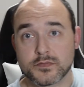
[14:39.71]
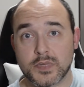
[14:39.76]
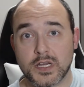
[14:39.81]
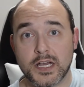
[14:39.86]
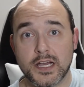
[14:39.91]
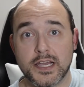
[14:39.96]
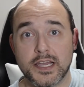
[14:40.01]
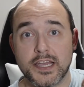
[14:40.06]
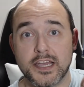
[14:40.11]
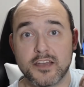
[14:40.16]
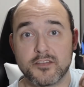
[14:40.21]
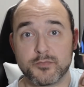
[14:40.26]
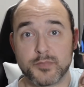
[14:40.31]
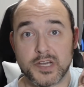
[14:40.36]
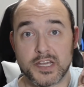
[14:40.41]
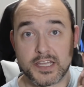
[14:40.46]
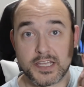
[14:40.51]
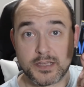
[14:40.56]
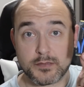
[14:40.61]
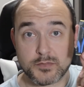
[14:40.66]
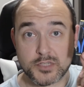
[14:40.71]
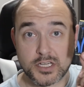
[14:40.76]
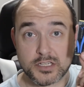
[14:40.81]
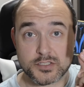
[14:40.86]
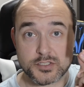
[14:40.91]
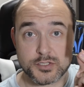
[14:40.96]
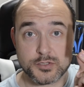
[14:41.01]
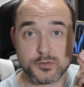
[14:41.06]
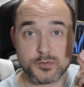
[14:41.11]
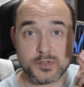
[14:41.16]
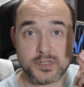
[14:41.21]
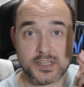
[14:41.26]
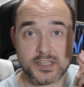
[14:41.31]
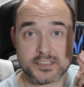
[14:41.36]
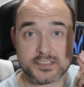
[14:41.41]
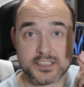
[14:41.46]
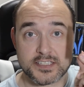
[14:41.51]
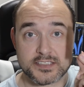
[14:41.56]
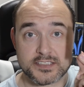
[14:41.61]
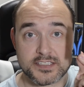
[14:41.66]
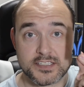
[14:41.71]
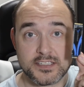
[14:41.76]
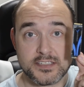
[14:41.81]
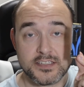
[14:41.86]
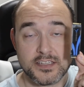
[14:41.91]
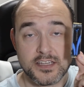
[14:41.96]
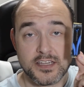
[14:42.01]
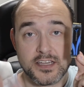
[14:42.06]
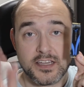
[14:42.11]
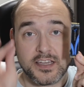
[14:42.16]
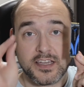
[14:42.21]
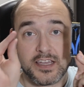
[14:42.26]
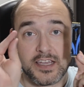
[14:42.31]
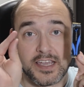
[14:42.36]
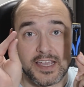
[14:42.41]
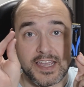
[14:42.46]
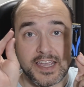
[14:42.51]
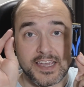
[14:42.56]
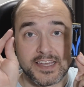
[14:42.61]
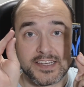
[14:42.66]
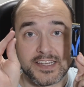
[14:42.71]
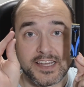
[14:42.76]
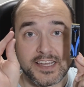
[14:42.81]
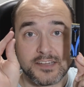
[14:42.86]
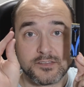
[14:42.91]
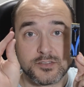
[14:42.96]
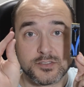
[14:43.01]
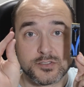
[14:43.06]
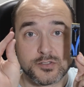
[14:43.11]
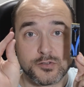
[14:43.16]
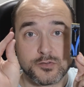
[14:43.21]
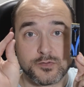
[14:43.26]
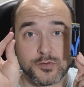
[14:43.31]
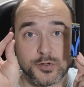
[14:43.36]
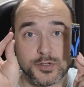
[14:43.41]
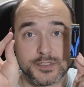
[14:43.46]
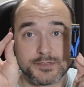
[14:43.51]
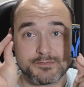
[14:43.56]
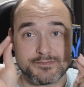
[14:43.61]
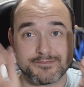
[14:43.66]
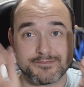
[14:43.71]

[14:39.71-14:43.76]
I have my M.2 SSD and I have the screw for it.